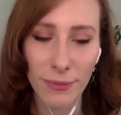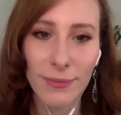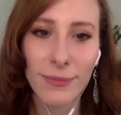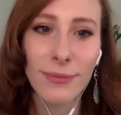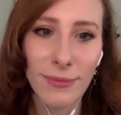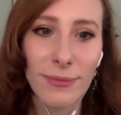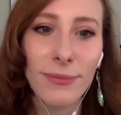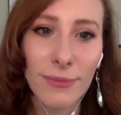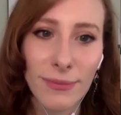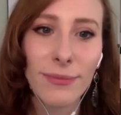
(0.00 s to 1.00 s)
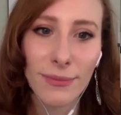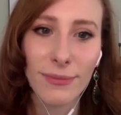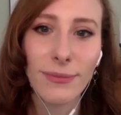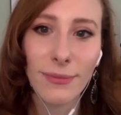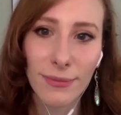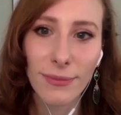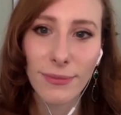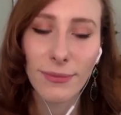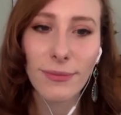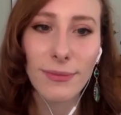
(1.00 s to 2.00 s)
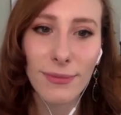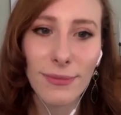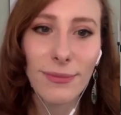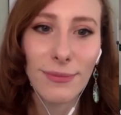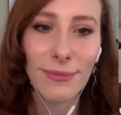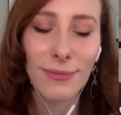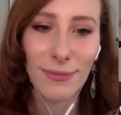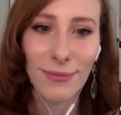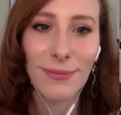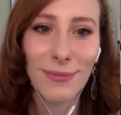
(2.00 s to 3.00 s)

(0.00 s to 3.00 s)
(not speaking)